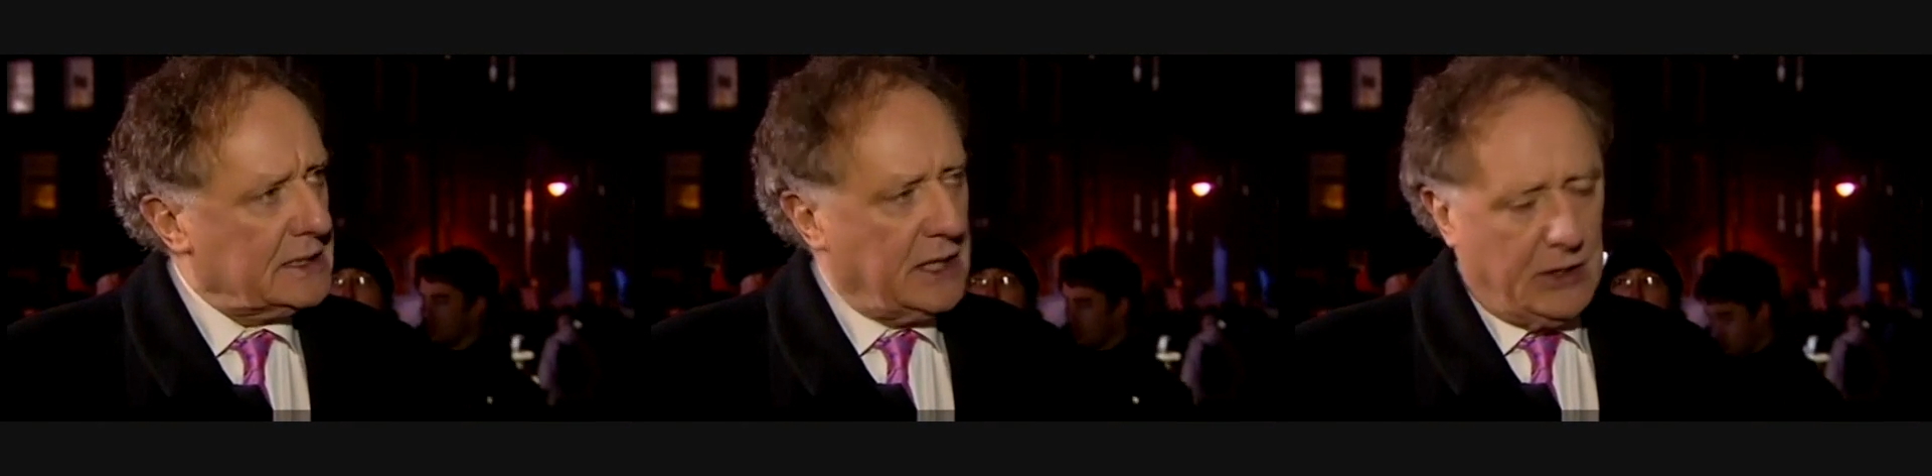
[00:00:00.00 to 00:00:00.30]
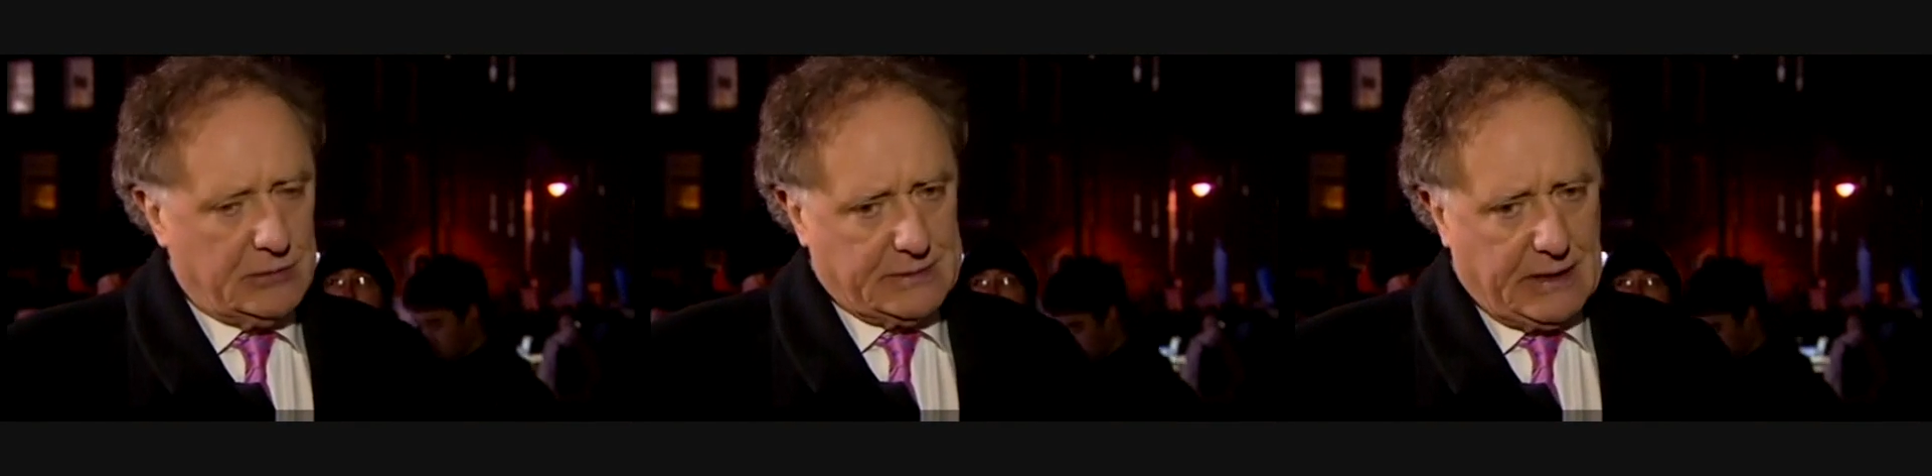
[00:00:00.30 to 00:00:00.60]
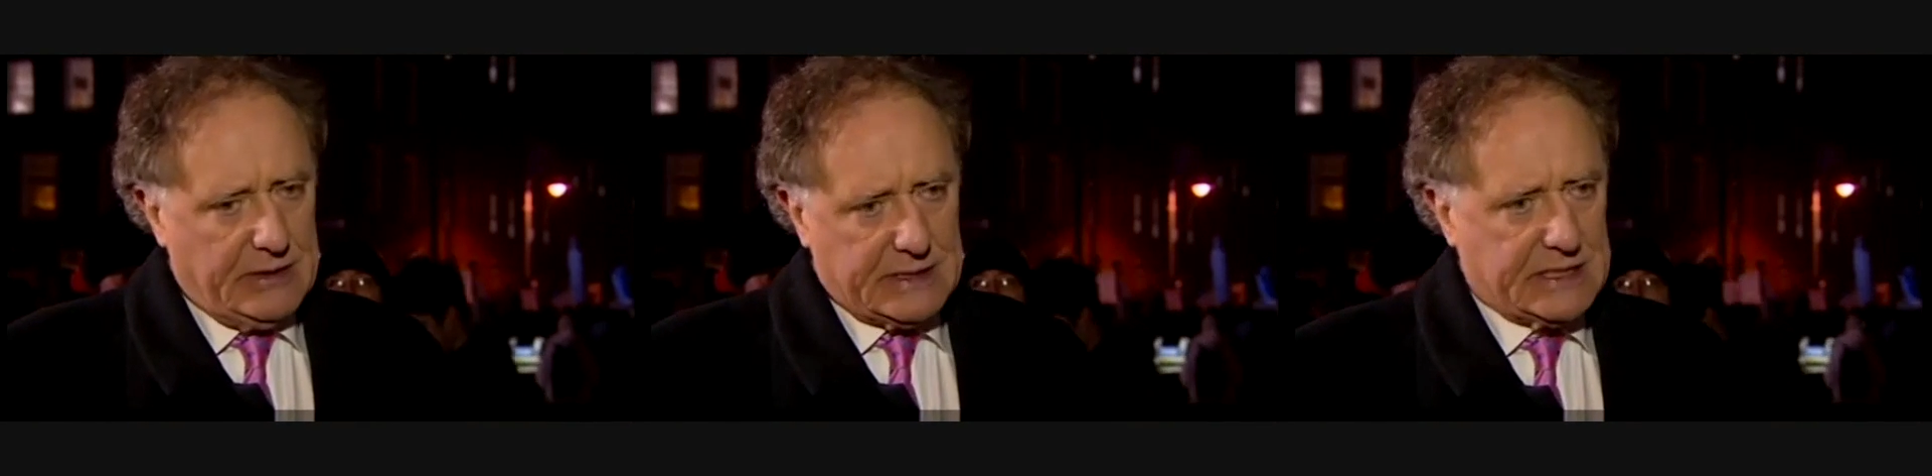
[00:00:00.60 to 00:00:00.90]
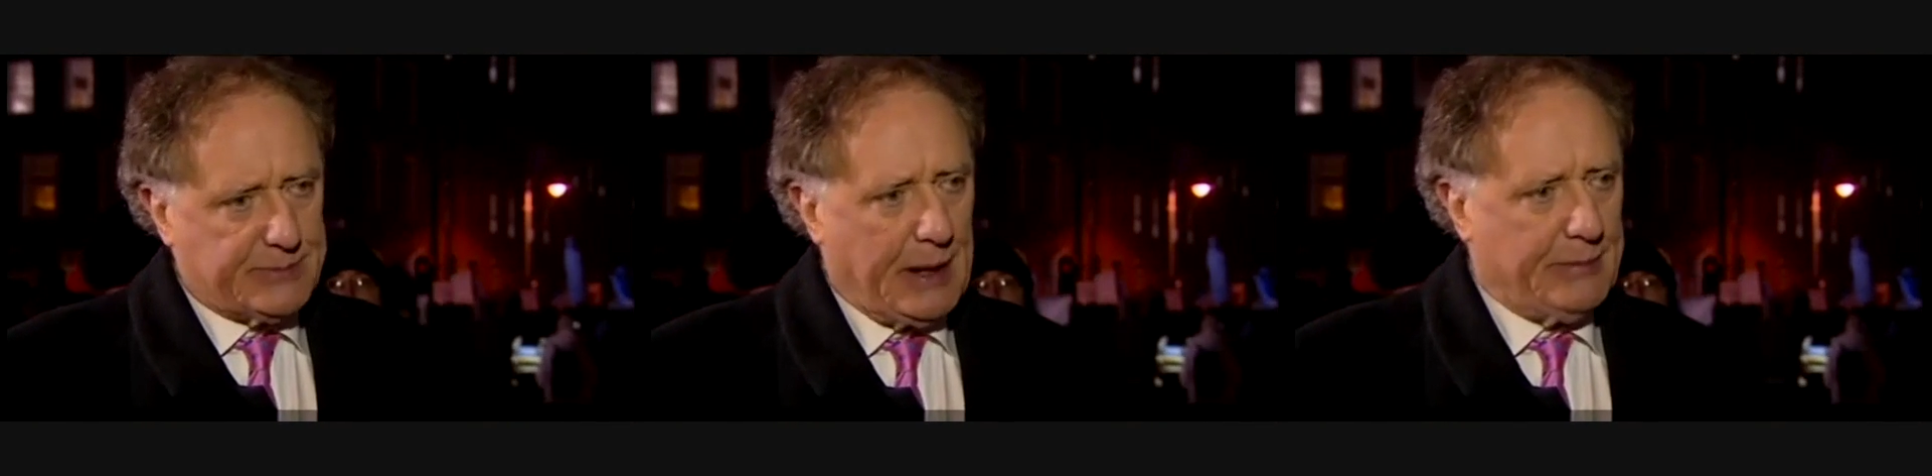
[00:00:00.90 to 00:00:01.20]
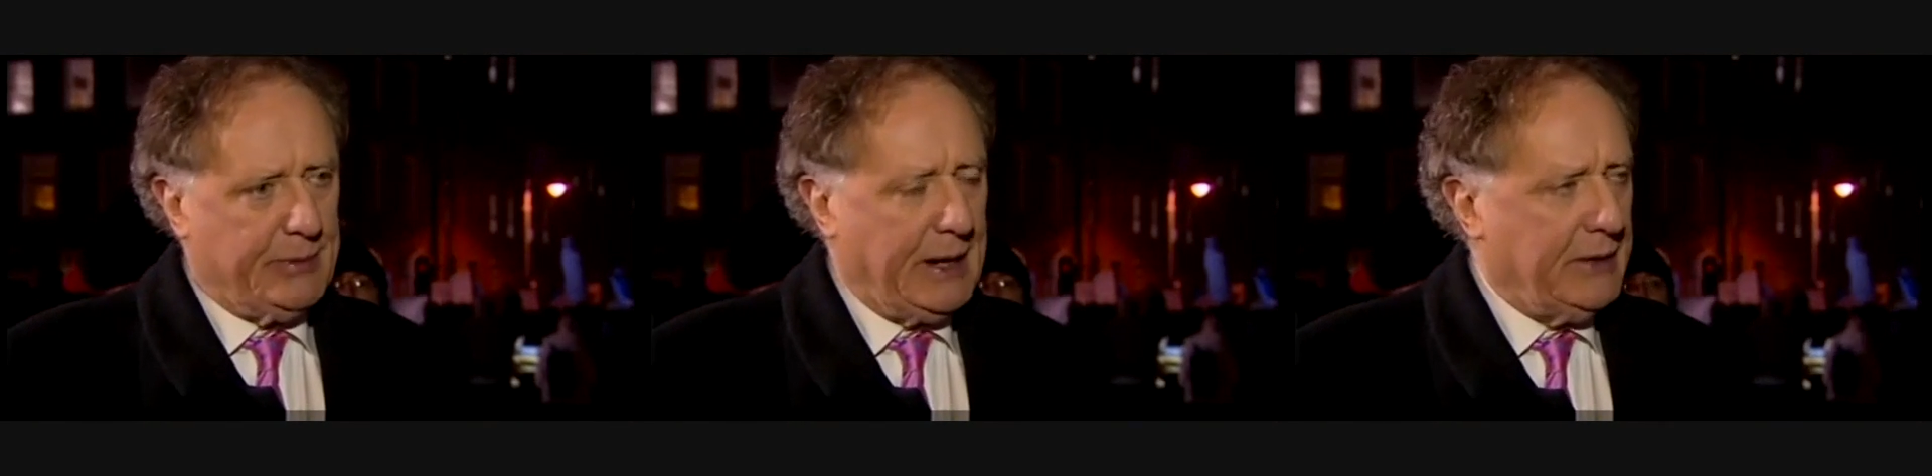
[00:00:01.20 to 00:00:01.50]
So there is this
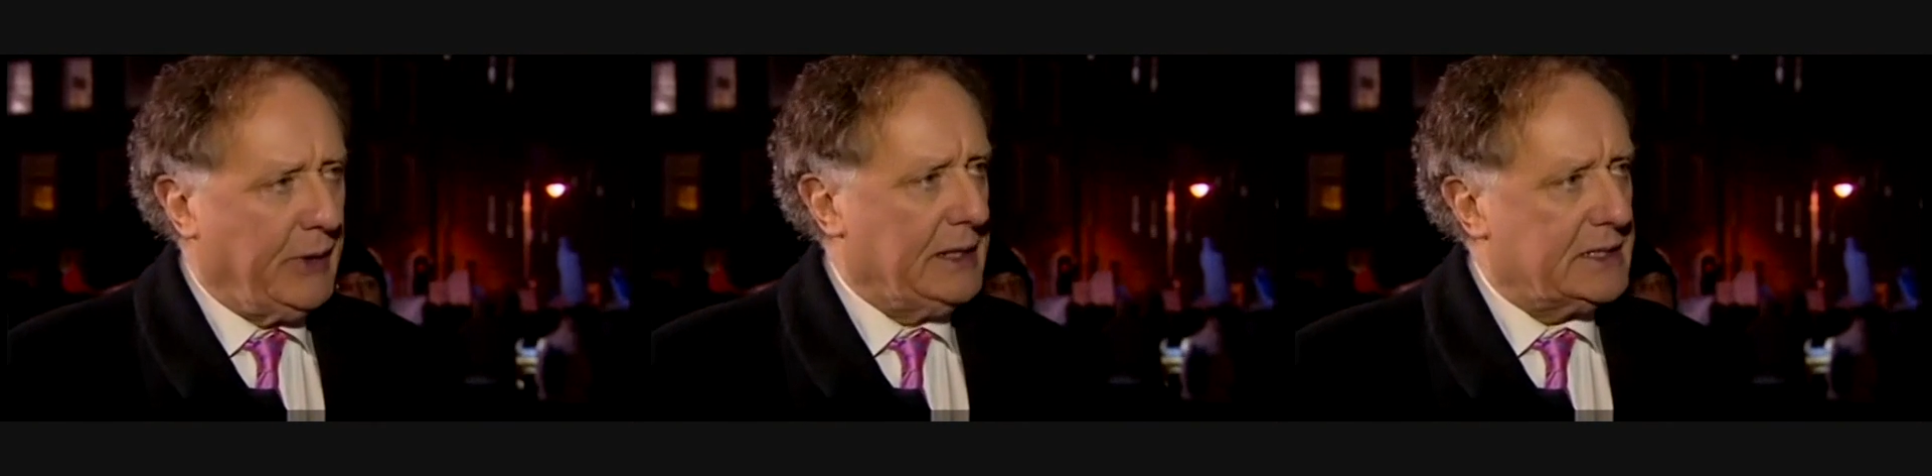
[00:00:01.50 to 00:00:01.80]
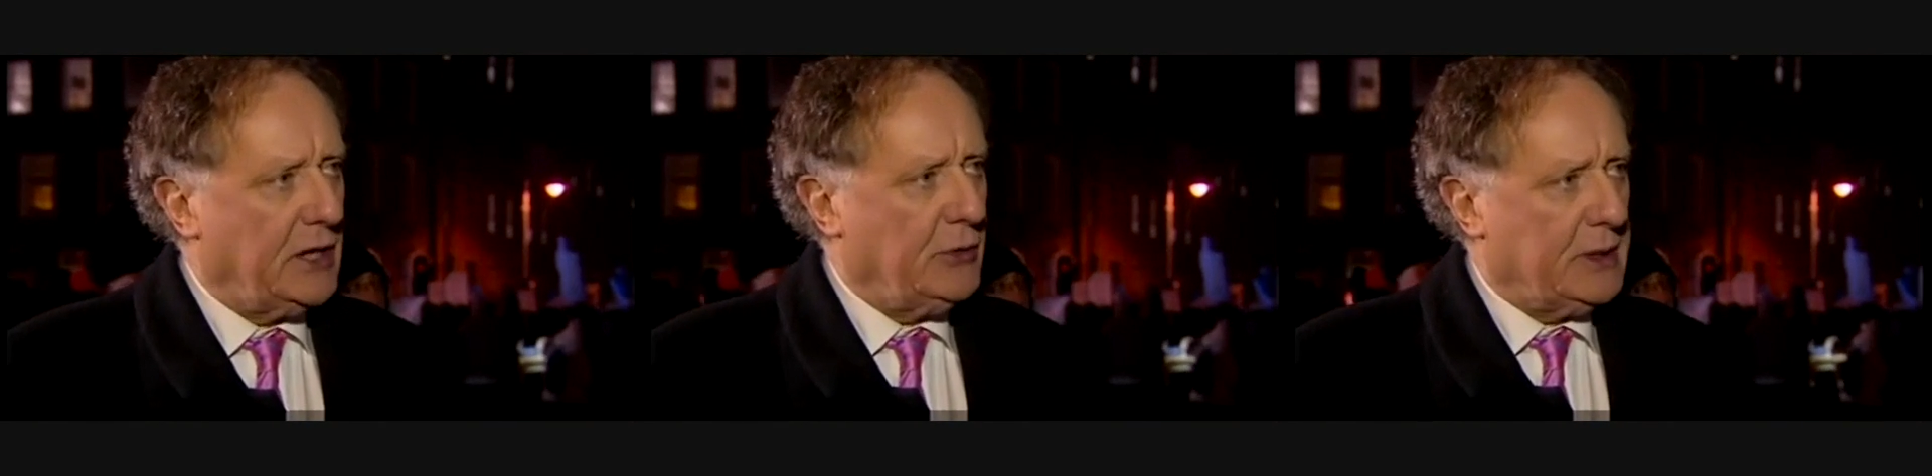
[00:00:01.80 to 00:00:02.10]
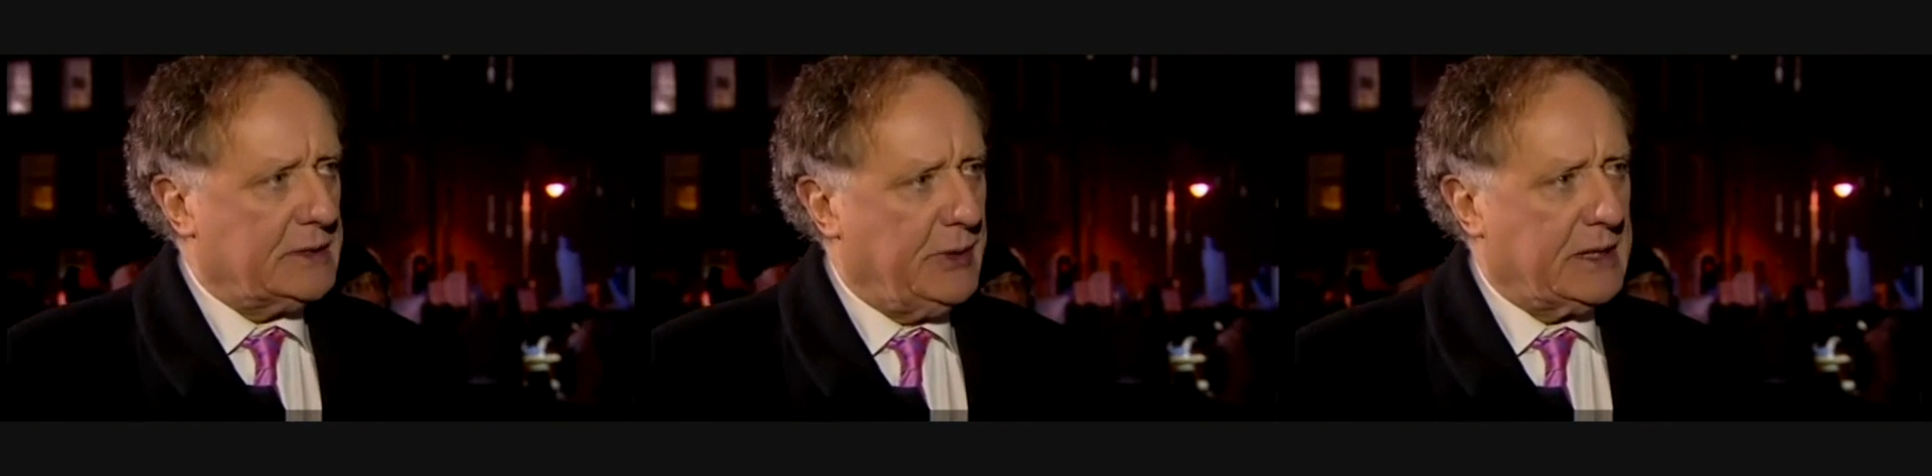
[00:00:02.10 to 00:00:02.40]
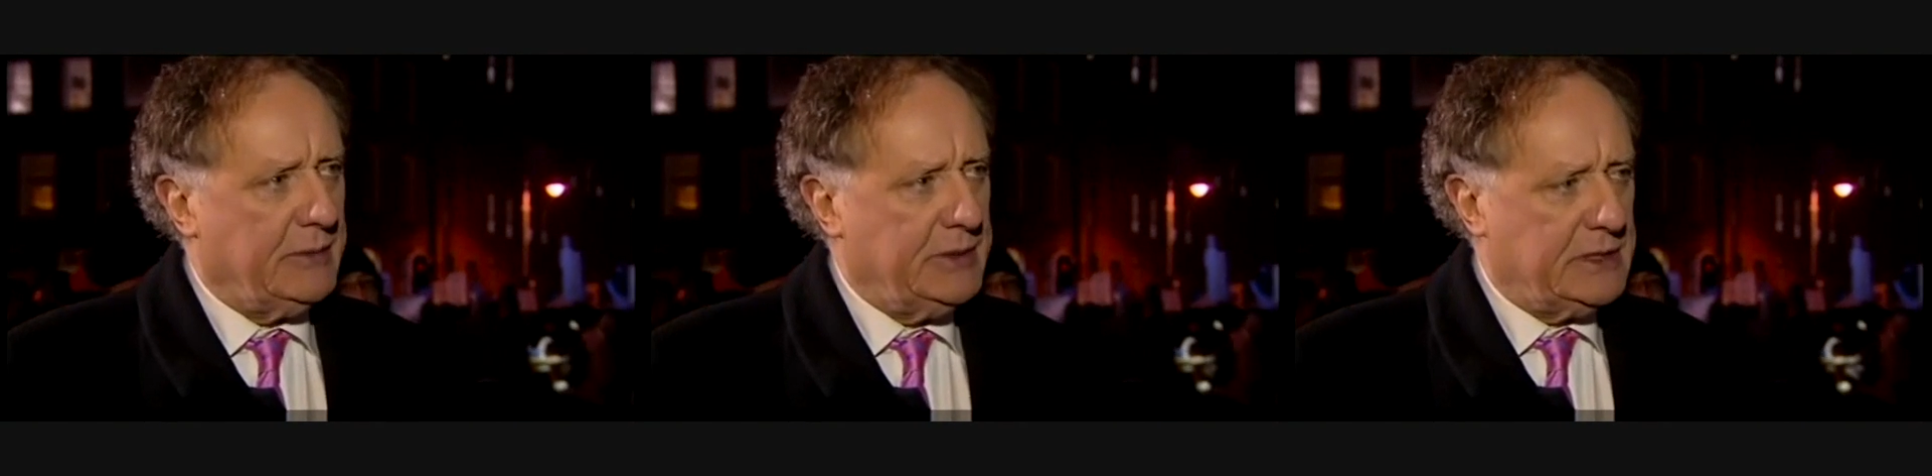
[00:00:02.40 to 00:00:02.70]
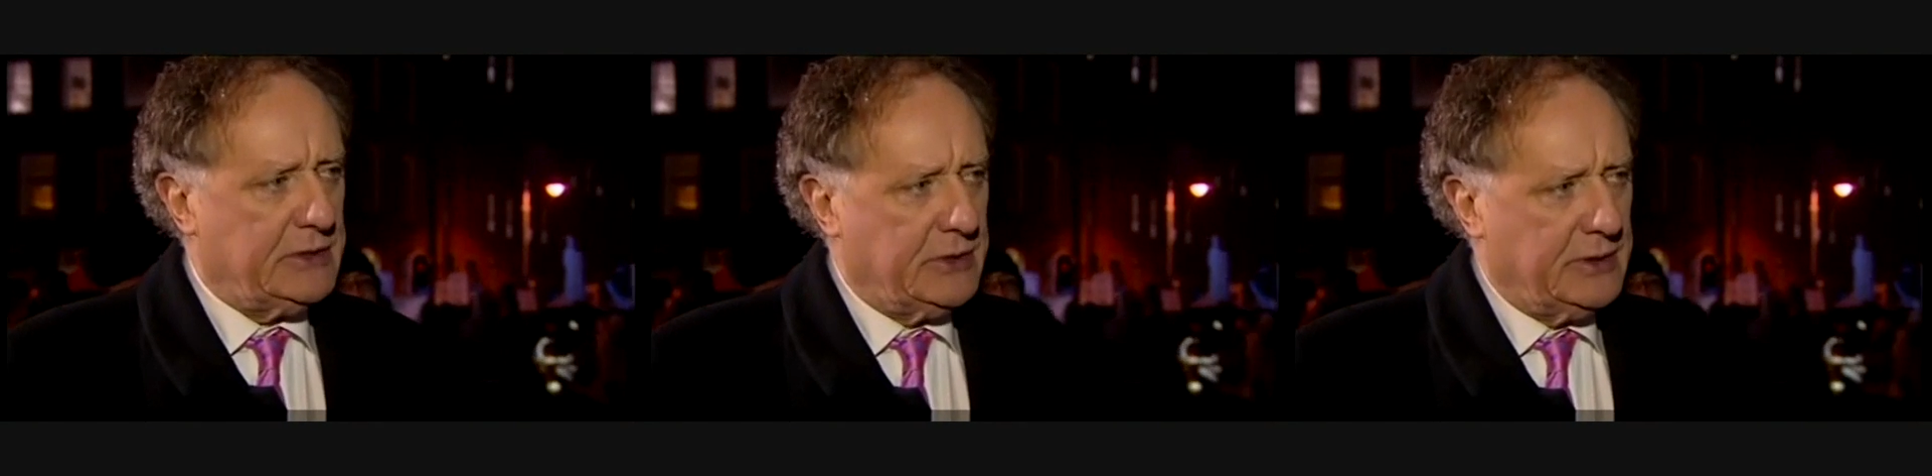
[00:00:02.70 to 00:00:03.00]
problem anyway. So what can we do?